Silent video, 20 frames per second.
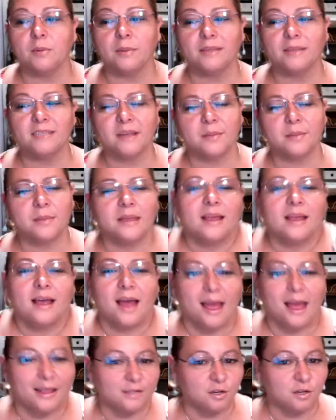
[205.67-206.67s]
but tell me,
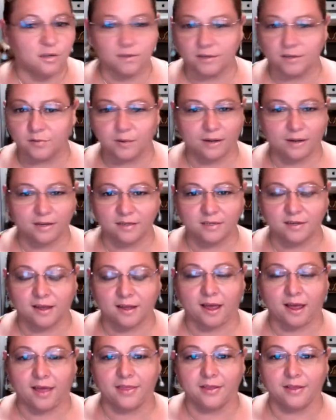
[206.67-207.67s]
I talk directly to
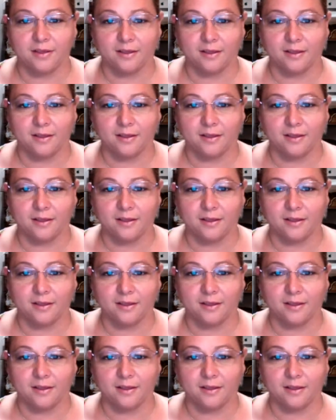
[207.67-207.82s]
God.